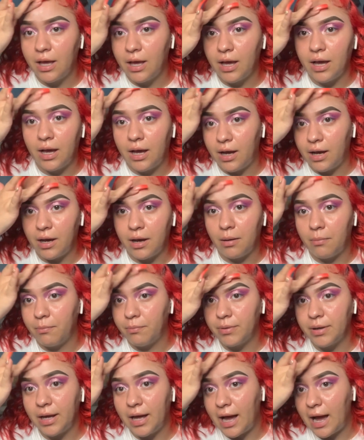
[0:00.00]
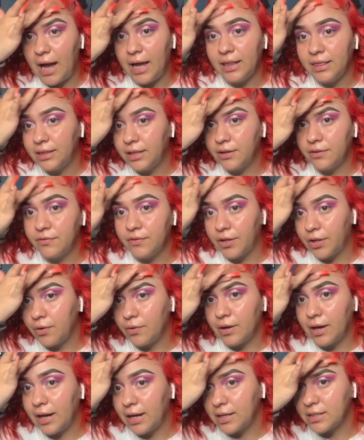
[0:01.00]
But I love it, you
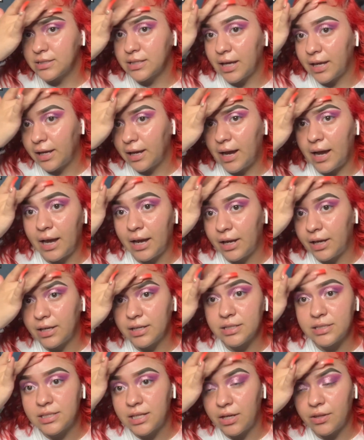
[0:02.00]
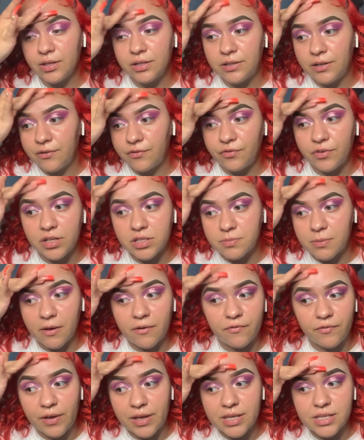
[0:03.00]
guys. Like I can tell the difference. My
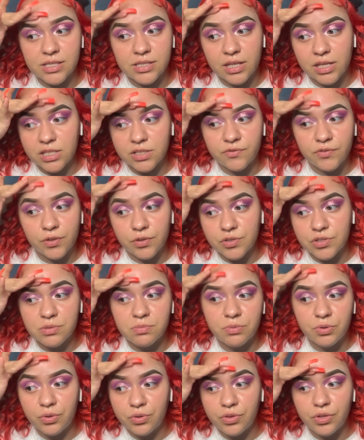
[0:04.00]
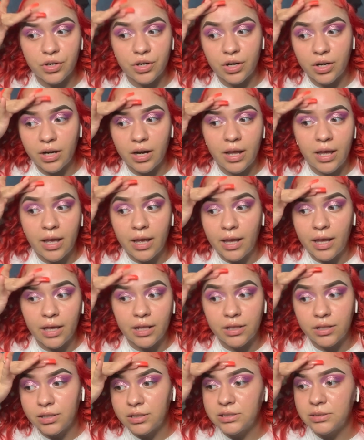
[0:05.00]
face does feel smoother. It
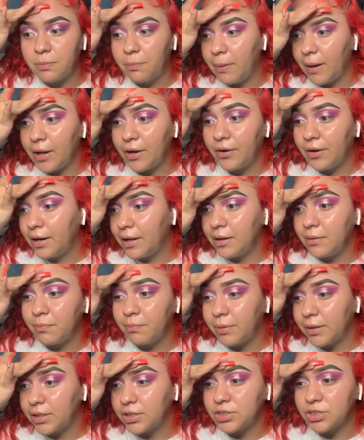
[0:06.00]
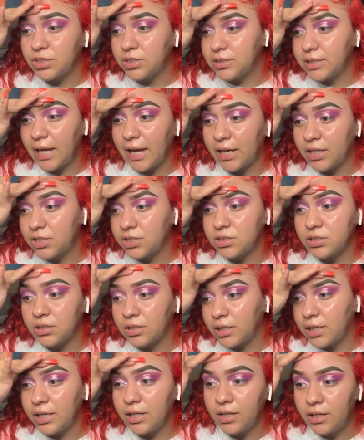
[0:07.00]
looks better in pictures
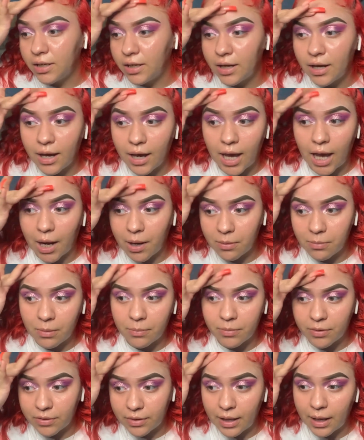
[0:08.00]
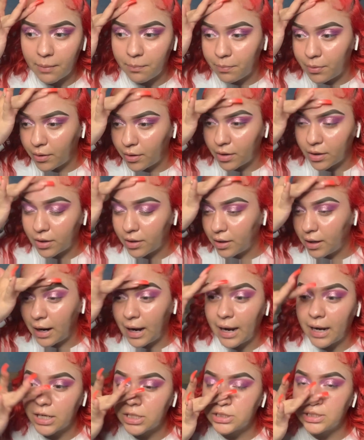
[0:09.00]
actually. I remember that part.
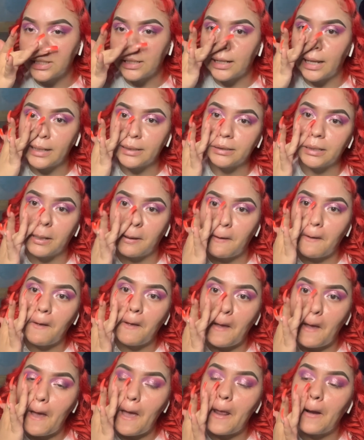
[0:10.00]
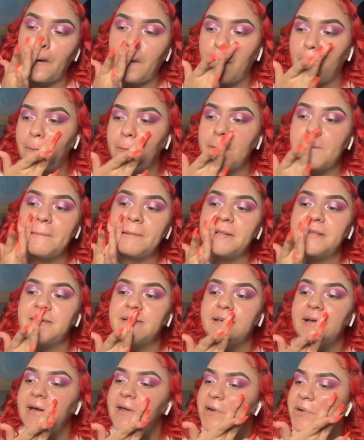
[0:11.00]
I actually liked it. I don't
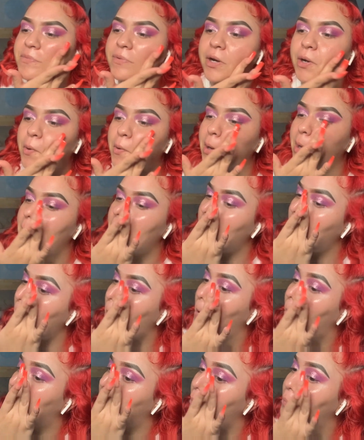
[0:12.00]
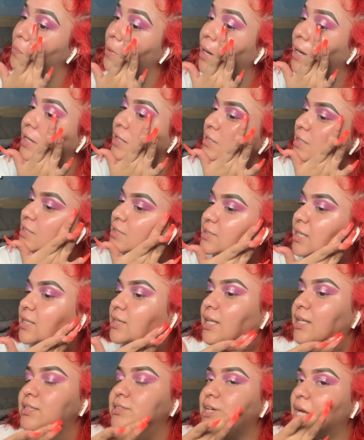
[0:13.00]
regret buying this at
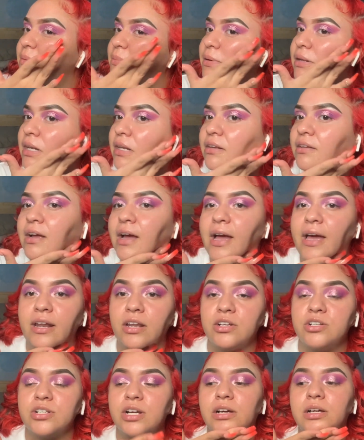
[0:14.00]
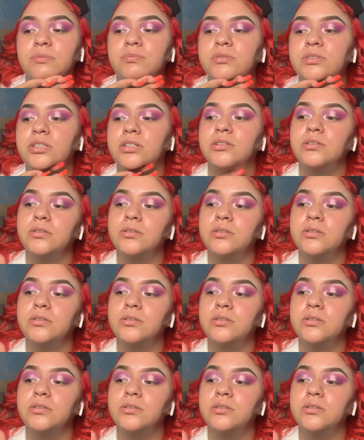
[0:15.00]
that time. I mean, I had a job, so